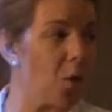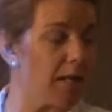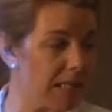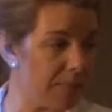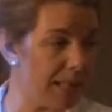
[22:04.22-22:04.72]
want
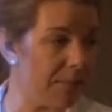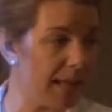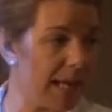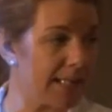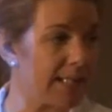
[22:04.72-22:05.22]
it to be in
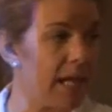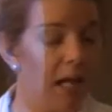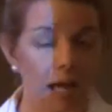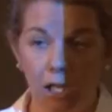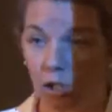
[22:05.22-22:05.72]
place
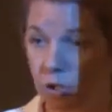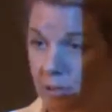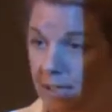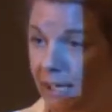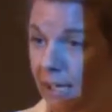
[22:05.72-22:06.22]
and
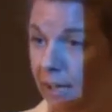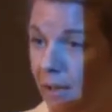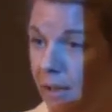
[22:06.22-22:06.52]
loosely,